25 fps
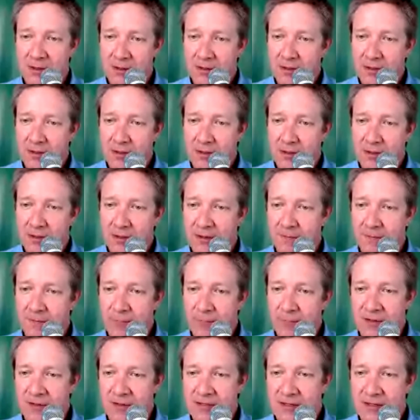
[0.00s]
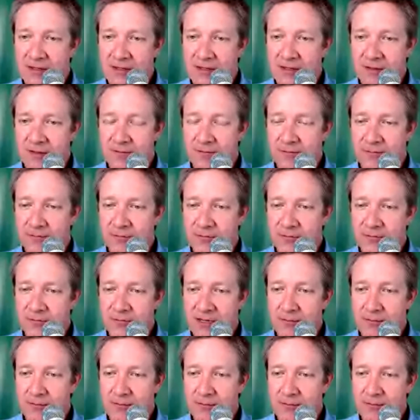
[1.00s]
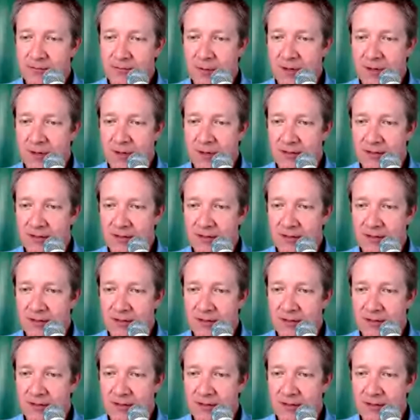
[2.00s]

Let's see what everybody